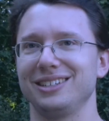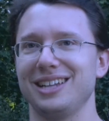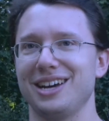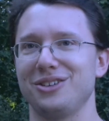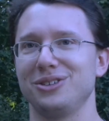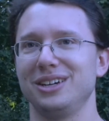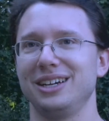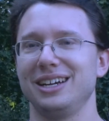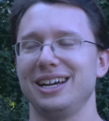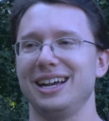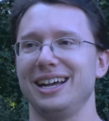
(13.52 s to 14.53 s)
now.
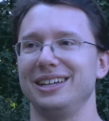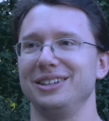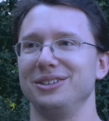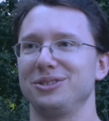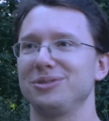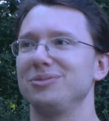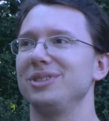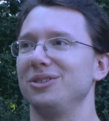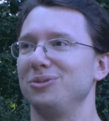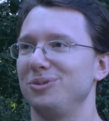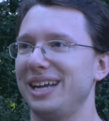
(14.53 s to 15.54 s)
And you
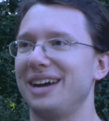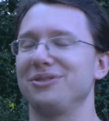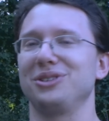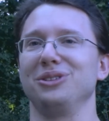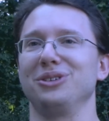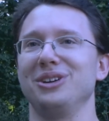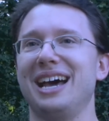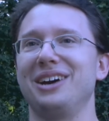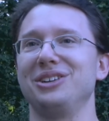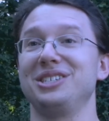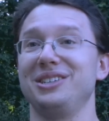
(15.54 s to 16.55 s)
know, we have to learn
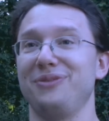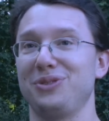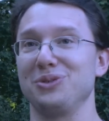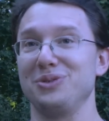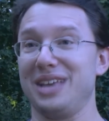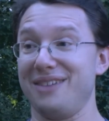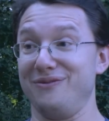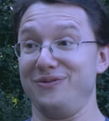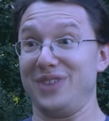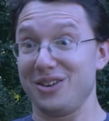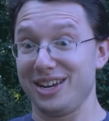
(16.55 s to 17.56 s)
how to sift through that
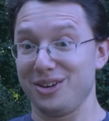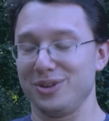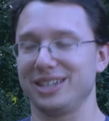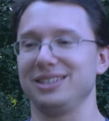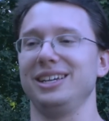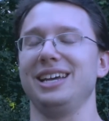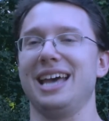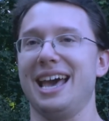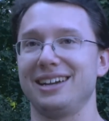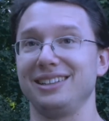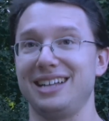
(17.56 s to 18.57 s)
very quickly,
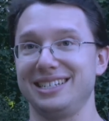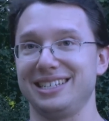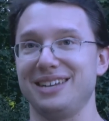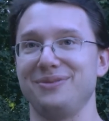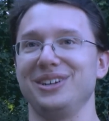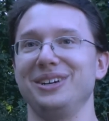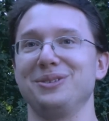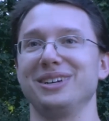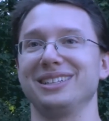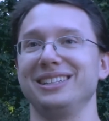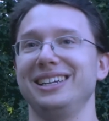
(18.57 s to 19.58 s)
analyze that very
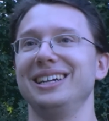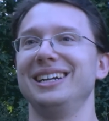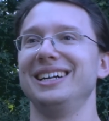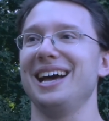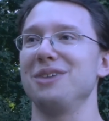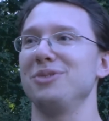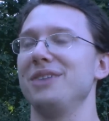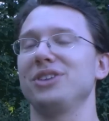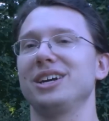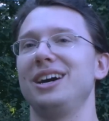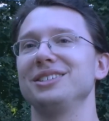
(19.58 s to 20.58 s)
quickly, and we have
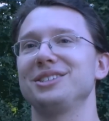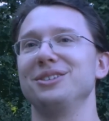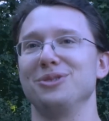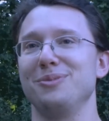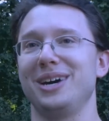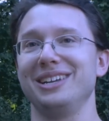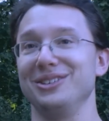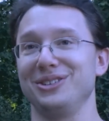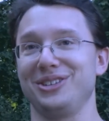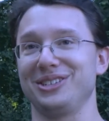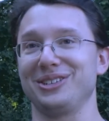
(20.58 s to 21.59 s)
a constant reminder
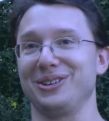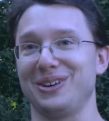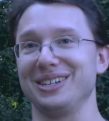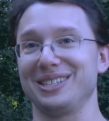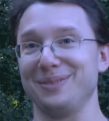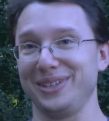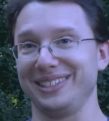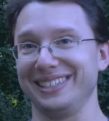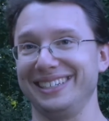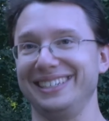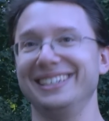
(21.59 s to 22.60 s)
just across the
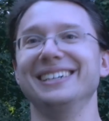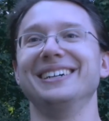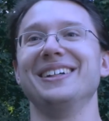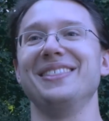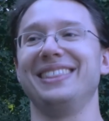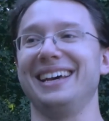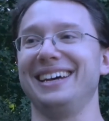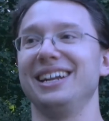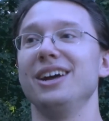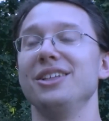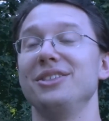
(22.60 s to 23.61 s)
building
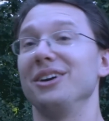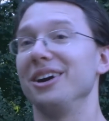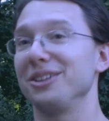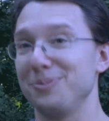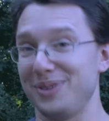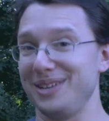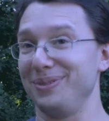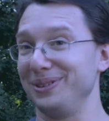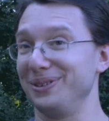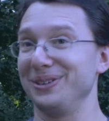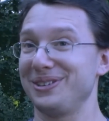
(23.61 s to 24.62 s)
that there are other
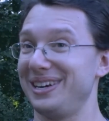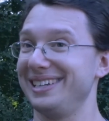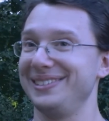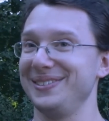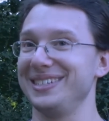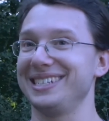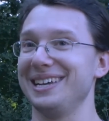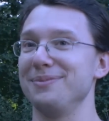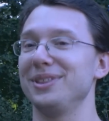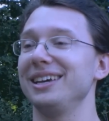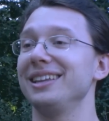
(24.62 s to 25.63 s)
people who are trying to do the same
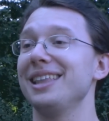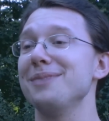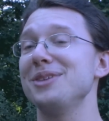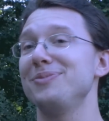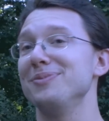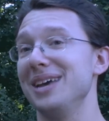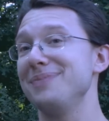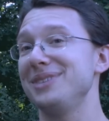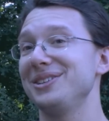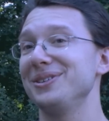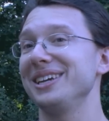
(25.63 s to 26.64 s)
thing, and they may, may
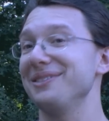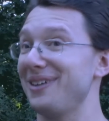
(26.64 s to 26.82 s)
be doing it